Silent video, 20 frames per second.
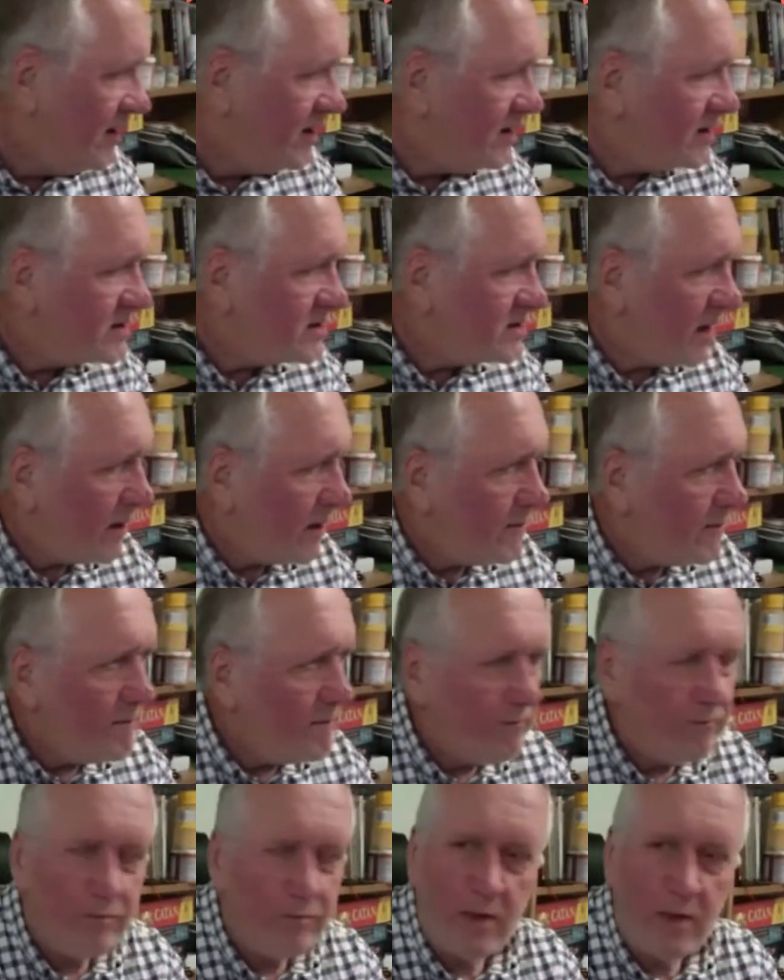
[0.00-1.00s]
So
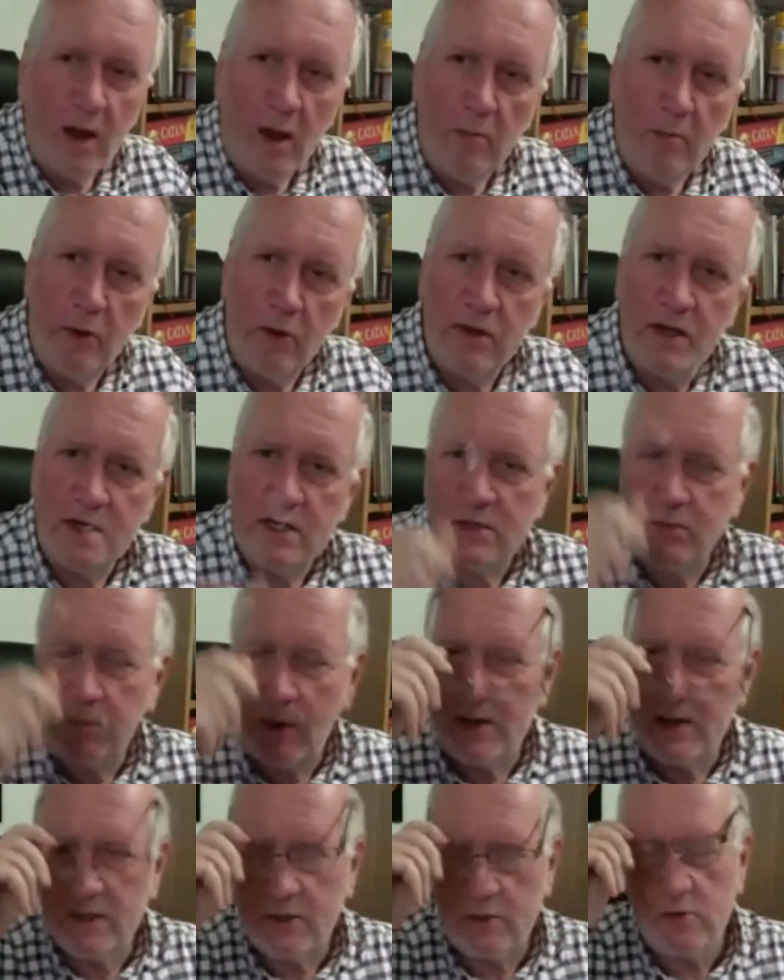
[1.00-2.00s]
I'll put these
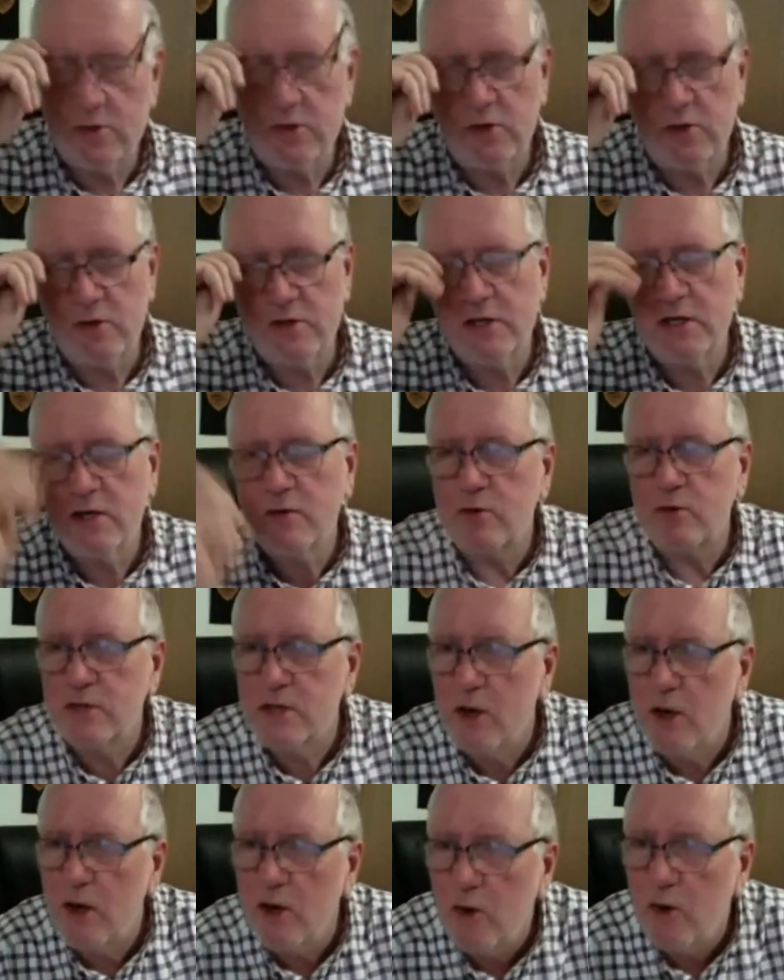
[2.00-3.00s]
spectacles on to see what's
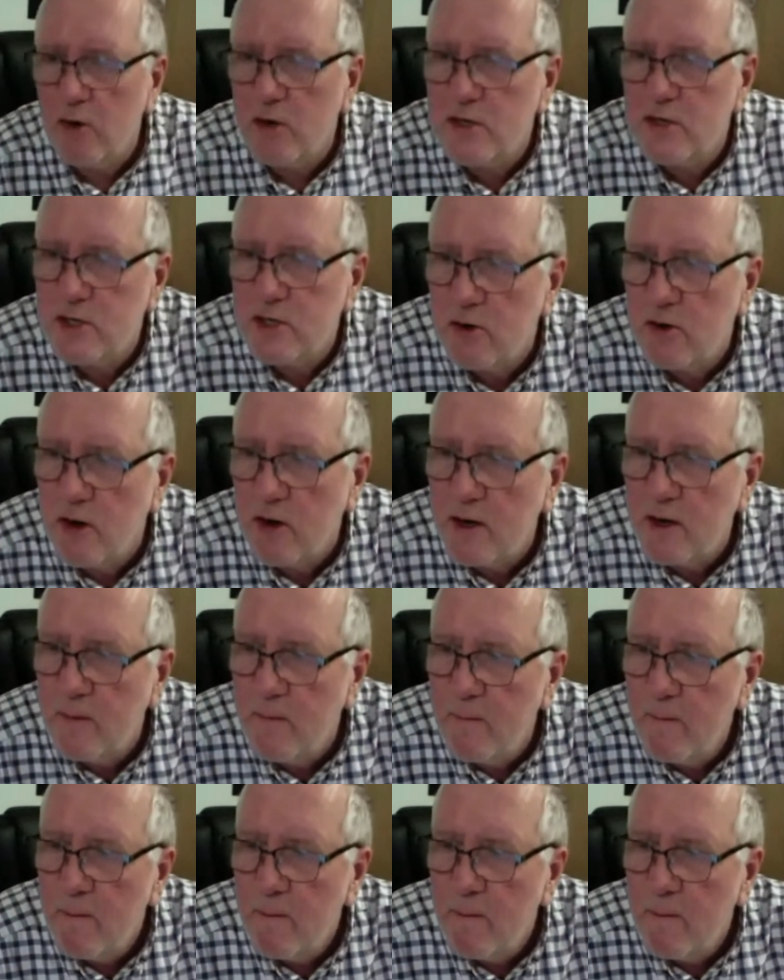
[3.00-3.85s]
going on the screen.